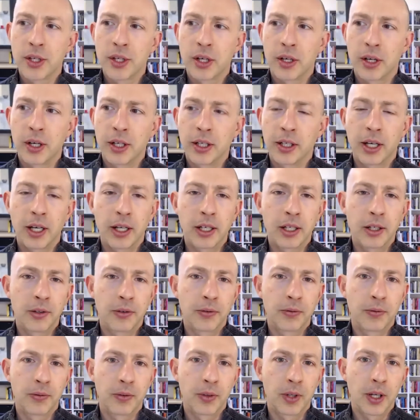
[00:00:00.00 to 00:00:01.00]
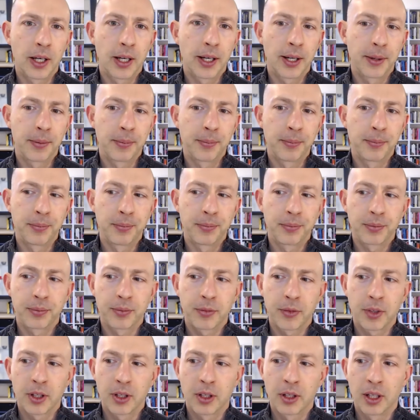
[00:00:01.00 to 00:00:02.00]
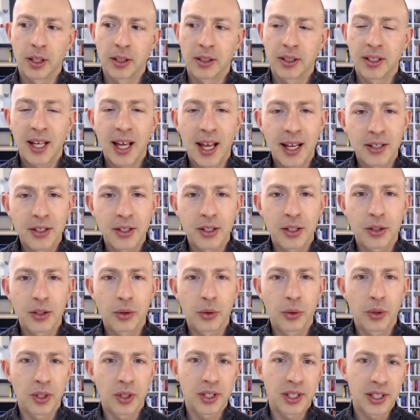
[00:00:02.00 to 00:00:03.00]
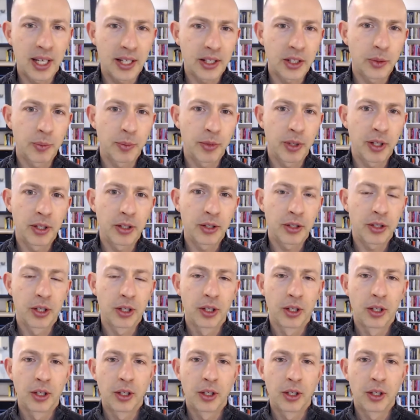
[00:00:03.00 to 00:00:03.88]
there any kind of like test or assessment